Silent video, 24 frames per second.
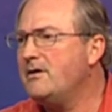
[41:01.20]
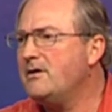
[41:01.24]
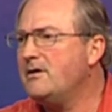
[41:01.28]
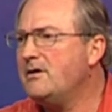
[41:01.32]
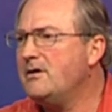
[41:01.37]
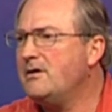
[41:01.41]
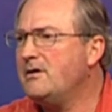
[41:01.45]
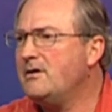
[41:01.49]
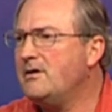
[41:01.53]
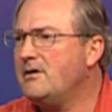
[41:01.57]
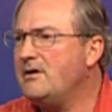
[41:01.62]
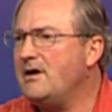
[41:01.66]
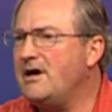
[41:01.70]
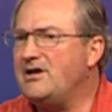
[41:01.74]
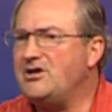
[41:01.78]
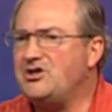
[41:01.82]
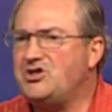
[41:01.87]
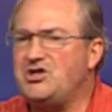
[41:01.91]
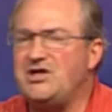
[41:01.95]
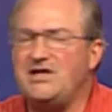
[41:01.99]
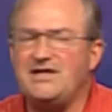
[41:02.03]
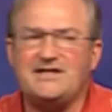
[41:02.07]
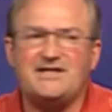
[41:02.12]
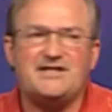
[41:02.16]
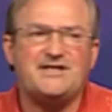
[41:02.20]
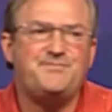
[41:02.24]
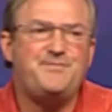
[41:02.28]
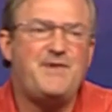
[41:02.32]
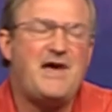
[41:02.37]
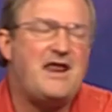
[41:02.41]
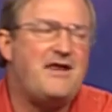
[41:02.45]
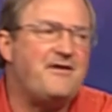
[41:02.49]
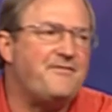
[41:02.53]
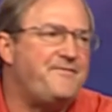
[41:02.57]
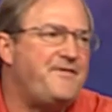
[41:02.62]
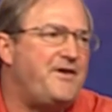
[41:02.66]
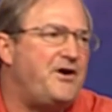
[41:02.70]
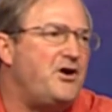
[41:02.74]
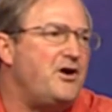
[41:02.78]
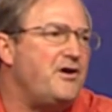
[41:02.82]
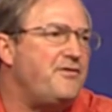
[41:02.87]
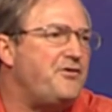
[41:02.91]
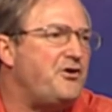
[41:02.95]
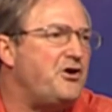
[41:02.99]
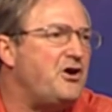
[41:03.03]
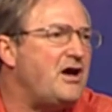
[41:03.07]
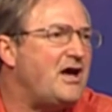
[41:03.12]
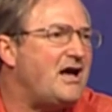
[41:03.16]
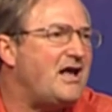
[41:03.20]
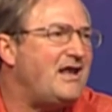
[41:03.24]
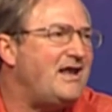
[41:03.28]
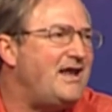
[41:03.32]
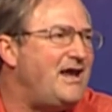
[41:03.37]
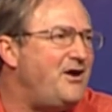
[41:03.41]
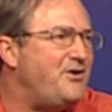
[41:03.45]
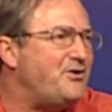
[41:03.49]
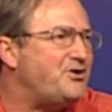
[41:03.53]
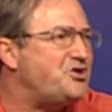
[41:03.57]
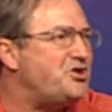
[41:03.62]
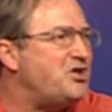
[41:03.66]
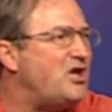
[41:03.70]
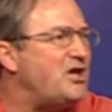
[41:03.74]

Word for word: And Jesus made it very, very clear it's not just